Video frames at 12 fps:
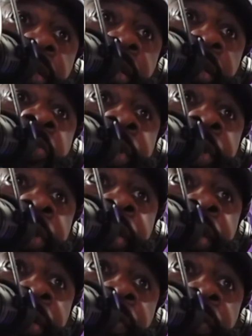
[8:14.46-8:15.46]
It's within you.
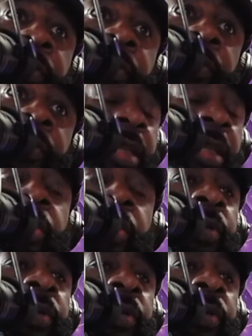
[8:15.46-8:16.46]
There's no
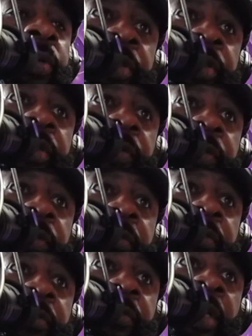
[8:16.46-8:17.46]
excuses.
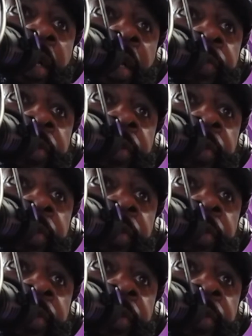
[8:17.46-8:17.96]
You know what I'm saying?